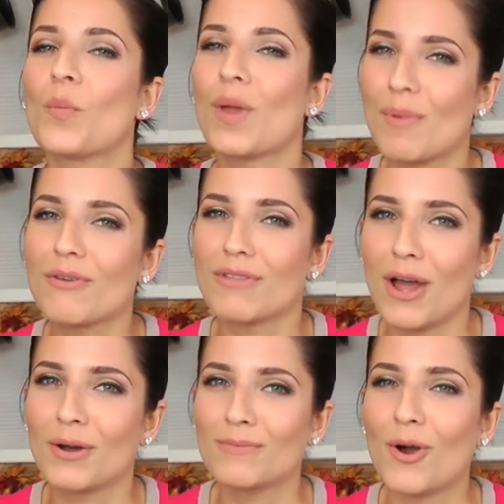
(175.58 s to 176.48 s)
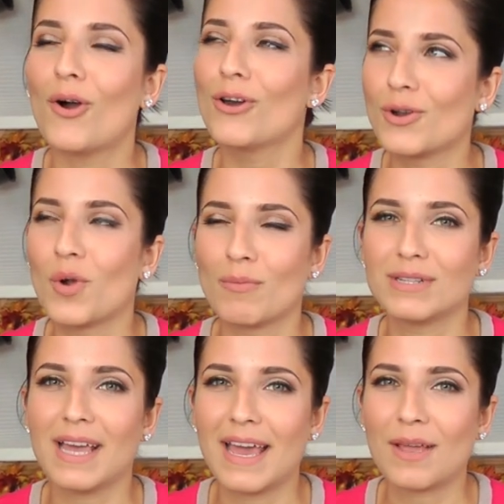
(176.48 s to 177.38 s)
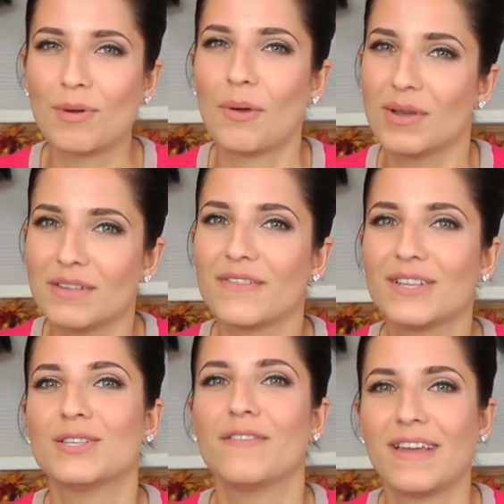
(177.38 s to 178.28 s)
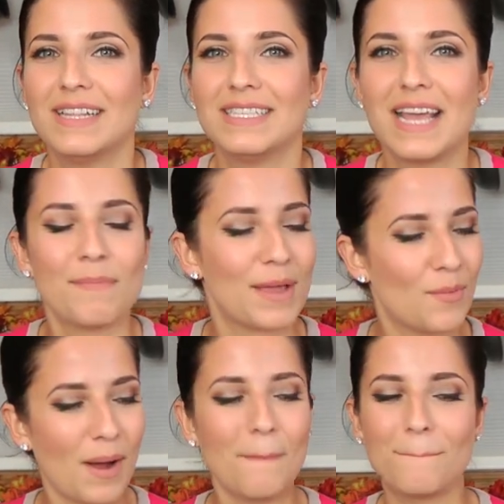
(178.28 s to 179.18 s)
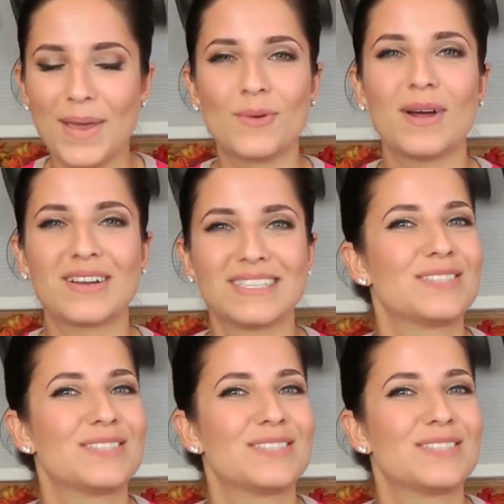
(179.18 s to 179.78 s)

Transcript: we both know on a normal day when I wasn't feeling so fancy, I make one big one because